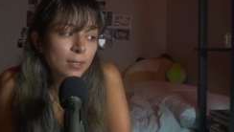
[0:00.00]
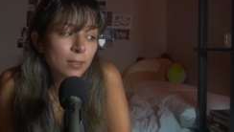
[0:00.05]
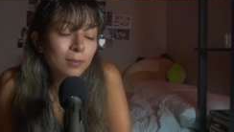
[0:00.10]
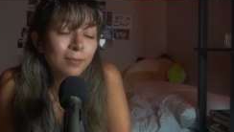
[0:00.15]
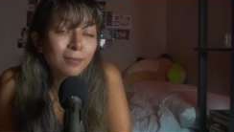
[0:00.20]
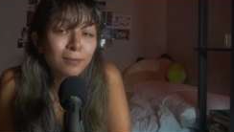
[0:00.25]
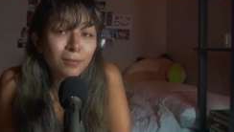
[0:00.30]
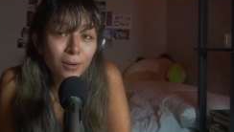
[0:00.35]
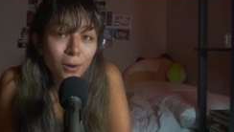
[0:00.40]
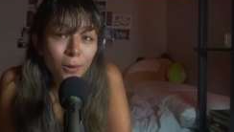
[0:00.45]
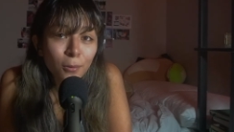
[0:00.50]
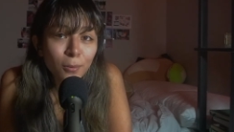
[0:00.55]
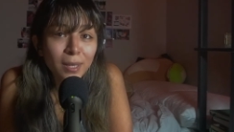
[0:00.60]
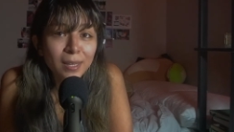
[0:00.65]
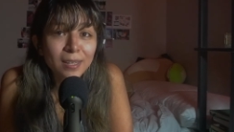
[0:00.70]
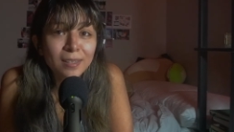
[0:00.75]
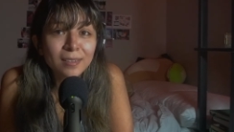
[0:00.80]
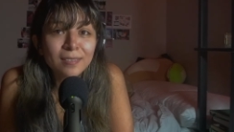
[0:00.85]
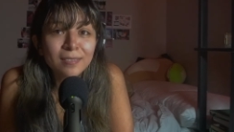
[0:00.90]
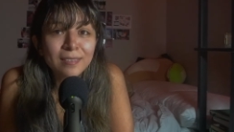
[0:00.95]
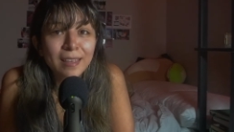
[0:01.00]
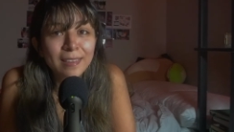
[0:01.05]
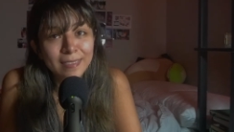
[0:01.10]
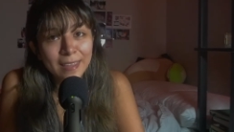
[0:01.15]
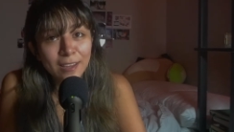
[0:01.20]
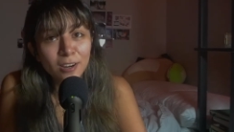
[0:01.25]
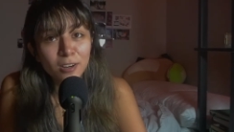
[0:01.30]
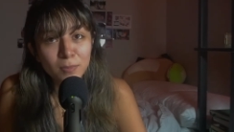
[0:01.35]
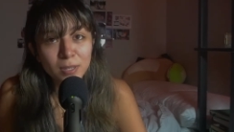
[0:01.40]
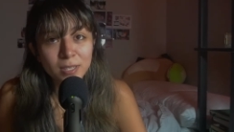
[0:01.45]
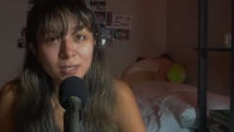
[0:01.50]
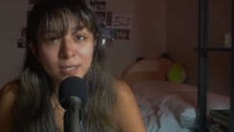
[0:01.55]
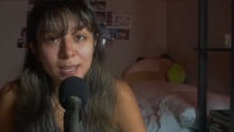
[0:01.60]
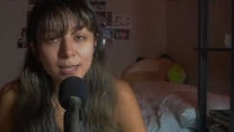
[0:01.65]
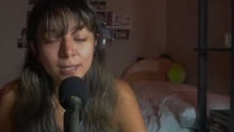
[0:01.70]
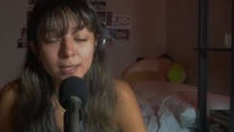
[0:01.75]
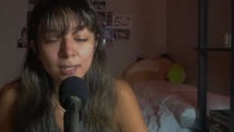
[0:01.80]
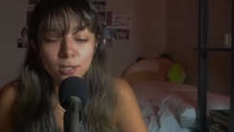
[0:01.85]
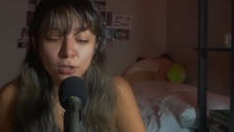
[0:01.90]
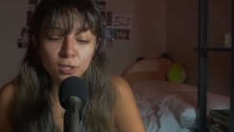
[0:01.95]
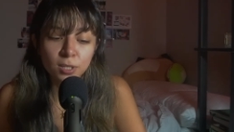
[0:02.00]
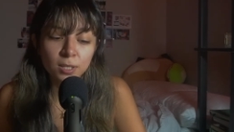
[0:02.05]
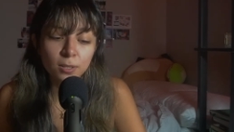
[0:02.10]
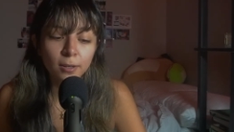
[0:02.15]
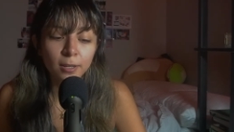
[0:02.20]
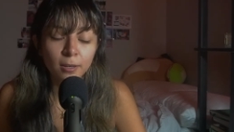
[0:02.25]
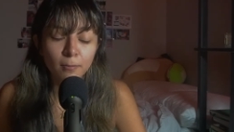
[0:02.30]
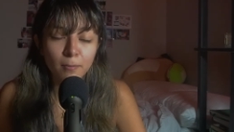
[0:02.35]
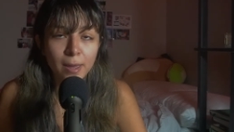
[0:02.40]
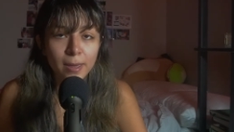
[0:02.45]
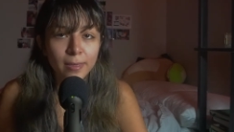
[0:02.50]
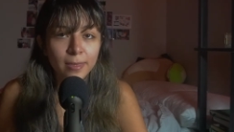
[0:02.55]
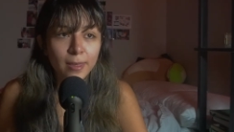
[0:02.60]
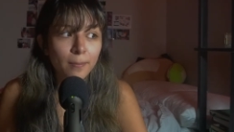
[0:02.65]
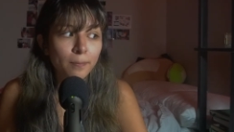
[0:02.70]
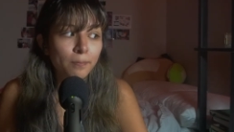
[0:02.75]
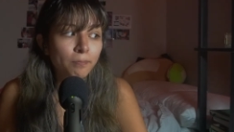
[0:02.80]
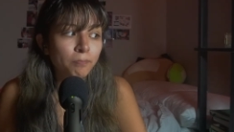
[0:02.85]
knowing that they are mistakes and you're still going to make them.